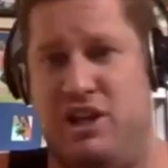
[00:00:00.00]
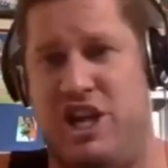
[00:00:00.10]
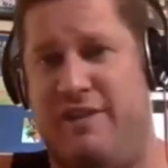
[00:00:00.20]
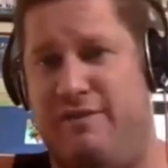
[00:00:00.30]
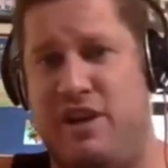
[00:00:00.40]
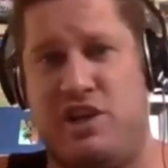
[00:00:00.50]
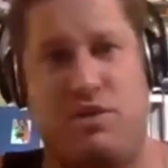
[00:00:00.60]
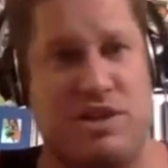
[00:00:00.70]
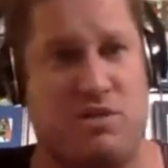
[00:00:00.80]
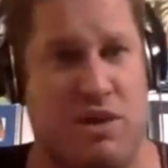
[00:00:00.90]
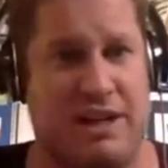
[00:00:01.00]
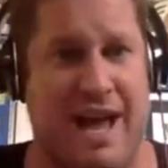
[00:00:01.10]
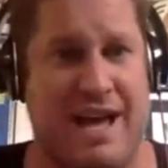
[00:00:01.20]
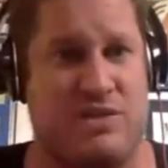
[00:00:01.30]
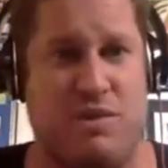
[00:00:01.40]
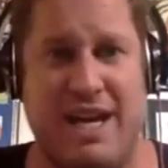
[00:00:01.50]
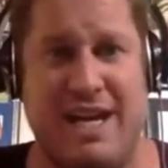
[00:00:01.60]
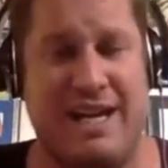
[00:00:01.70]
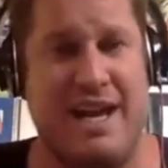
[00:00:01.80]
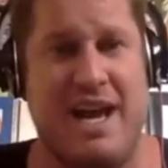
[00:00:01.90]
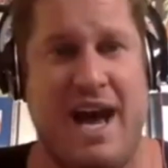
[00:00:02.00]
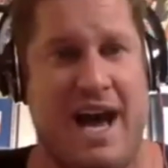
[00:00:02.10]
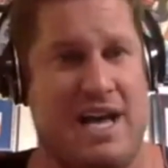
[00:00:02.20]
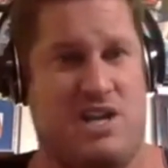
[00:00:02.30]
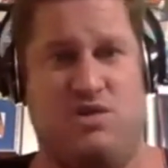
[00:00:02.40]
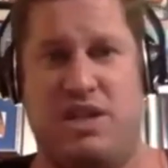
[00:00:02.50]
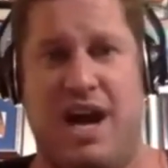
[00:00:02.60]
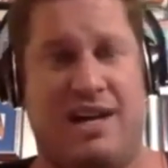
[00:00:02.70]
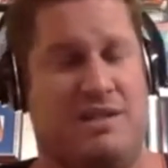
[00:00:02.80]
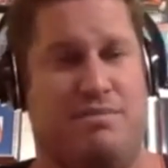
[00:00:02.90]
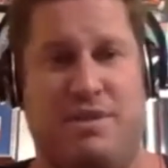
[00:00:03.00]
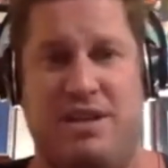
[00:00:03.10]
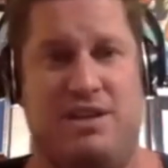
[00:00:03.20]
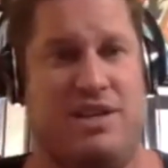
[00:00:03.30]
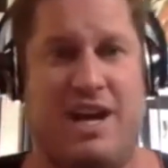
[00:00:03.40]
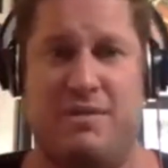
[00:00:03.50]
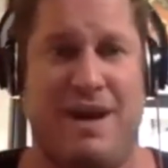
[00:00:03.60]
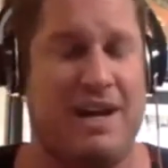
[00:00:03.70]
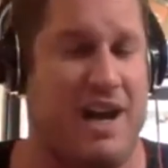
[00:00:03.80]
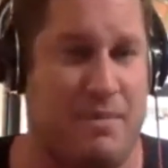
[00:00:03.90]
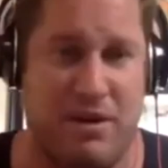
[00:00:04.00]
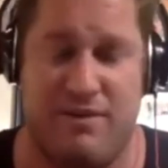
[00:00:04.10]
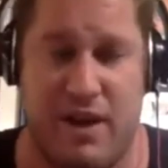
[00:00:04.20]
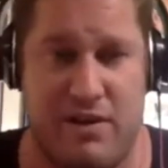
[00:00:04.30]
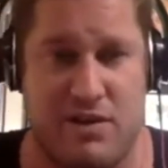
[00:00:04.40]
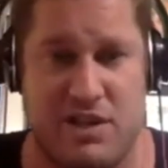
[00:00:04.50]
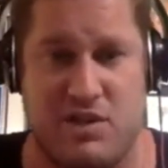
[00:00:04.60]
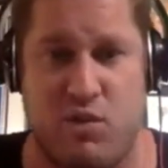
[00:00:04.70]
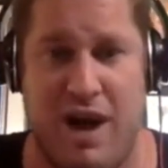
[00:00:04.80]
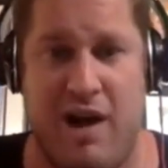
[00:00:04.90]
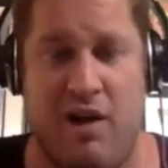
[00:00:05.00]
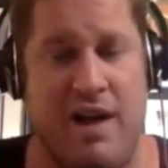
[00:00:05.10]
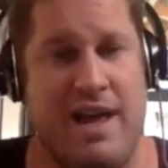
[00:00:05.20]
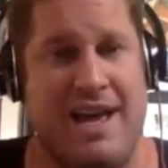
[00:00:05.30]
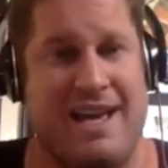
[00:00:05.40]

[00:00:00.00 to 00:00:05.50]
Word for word: Jake Fisher was one last week. Uh, you talked you talked about a couple of others as well.